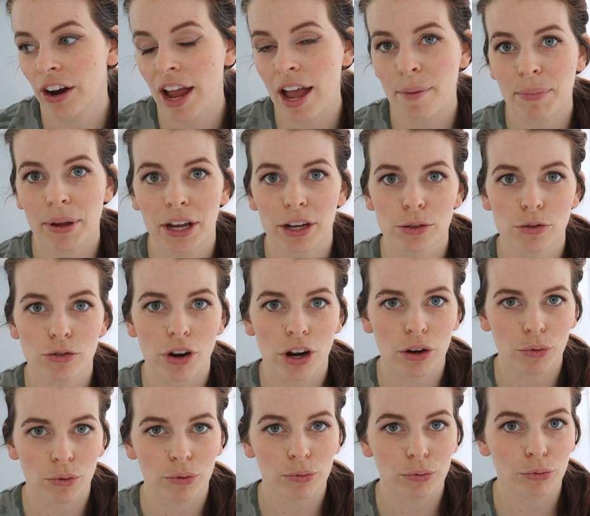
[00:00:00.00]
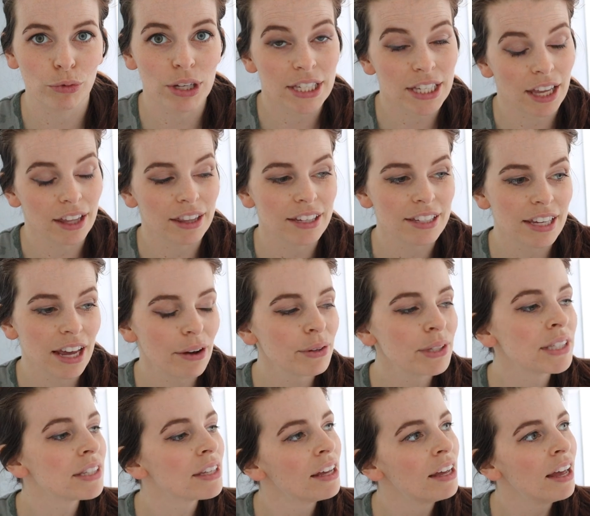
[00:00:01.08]
And because we're trying to resell this
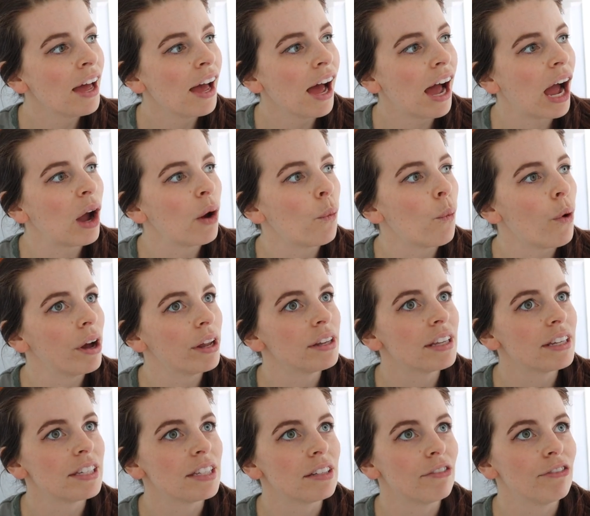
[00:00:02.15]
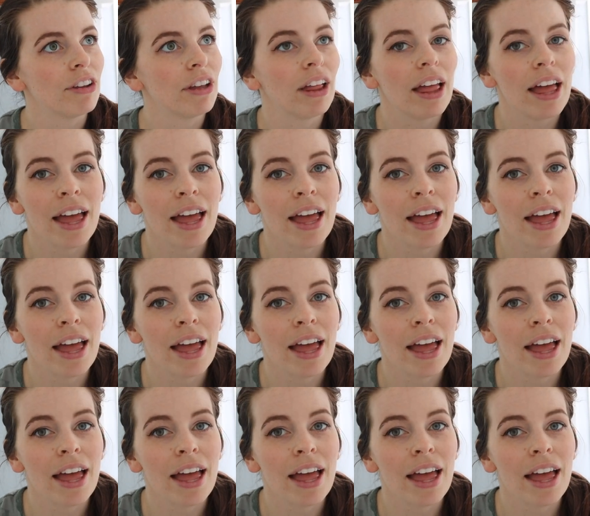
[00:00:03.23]
house, I want this to feel